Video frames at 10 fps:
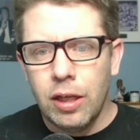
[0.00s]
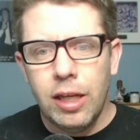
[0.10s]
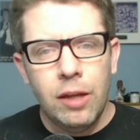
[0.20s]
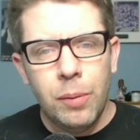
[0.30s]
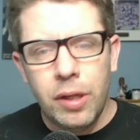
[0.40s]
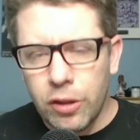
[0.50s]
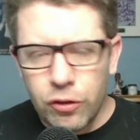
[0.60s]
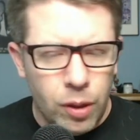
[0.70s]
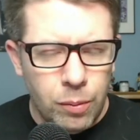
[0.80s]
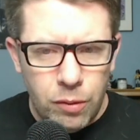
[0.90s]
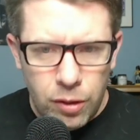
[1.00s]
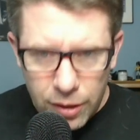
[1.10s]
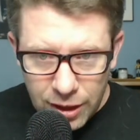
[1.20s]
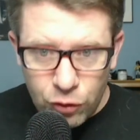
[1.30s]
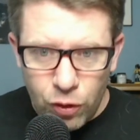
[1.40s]
you need to be
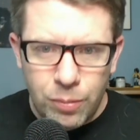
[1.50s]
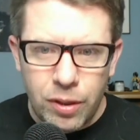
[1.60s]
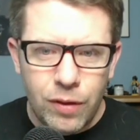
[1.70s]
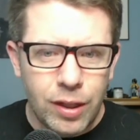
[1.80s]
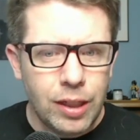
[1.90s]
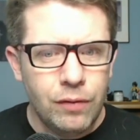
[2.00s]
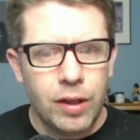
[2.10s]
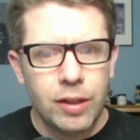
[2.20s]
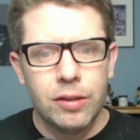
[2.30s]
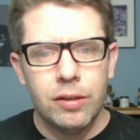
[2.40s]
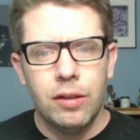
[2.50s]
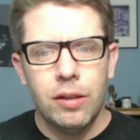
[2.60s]
disruptive on defense.